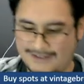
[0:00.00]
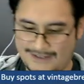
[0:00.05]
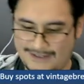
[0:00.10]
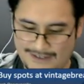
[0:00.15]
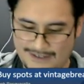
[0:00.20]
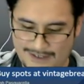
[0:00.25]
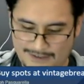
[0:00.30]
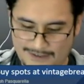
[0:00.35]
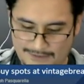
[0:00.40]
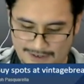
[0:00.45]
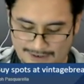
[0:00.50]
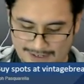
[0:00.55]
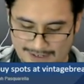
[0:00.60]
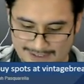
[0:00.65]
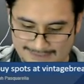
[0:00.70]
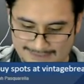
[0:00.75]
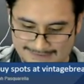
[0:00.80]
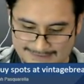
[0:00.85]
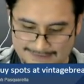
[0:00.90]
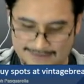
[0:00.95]
all right,
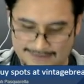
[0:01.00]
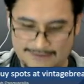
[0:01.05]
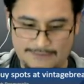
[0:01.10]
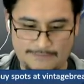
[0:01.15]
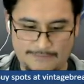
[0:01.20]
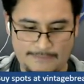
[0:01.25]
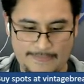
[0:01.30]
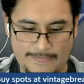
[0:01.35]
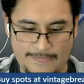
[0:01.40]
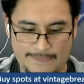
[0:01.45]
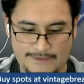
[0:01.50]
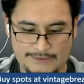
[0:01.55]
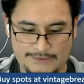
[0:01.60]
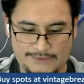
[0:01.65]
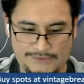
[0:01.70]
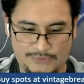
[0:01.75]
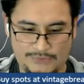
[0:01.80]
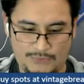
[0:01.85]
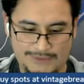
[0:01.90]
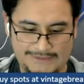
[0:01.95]
I'm not watching.
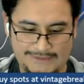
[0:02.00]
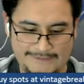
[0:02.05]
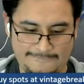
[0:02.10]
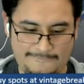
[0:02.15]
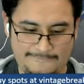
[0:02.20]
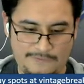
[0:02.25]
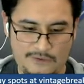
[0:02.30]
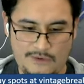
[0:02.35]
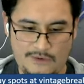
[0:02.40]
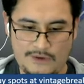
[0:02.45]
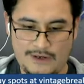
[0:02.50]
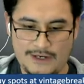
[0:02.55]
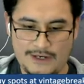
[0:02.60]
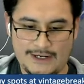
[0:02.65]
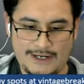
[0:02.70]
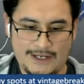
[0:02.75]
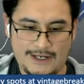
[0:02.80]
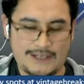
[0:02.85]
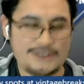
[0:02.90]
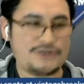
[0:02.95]
Twenty four.
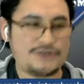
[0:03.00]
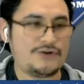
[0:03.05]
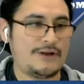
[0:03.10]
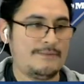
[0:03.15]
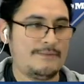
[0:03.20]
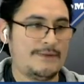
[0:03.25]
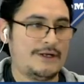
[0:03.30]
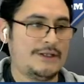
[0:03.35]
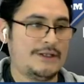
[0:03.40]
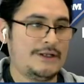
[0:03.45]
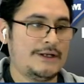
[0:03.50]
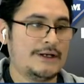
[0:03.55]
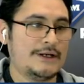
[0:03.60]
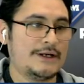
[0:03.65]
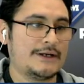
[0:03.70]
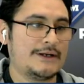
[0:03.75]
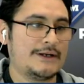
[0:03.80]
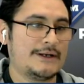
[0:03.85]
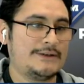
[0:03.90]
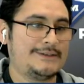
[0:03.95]
Andre Miller.
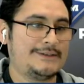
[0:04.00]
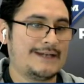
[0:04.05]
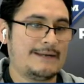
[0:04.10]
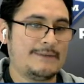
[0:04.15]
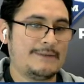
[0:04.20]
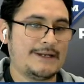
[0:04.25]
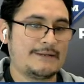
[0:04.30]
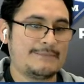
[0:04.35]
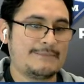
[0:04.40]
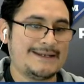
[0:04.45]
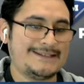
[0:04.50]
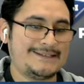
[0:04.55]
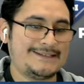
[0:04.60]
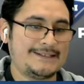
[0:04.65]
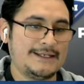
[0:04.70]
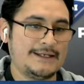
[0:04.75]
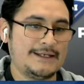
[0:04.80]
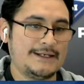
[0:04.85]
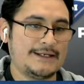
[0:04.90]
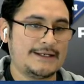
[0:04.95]
Dominic
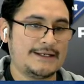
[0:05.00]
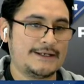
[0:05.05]
Mancini.